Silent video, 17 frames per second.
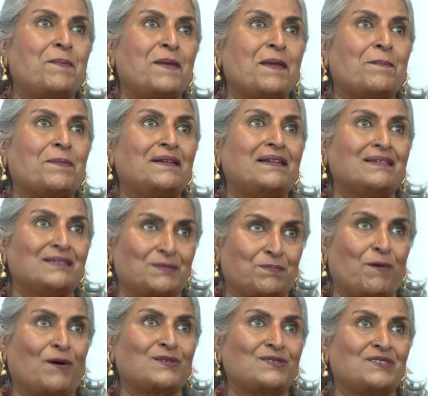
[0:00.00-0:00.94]
people
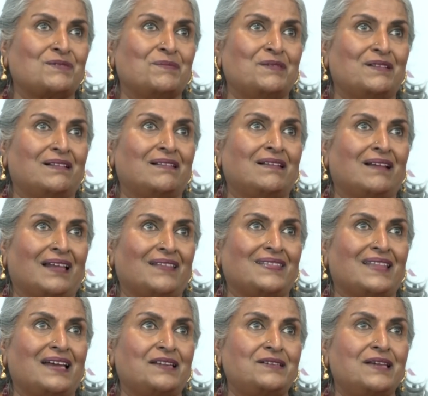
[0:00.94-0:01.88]
as possible,
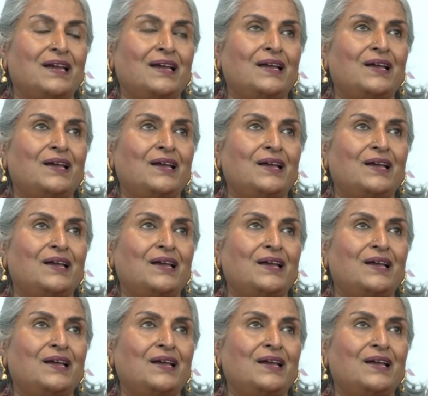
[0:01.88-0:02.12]
and that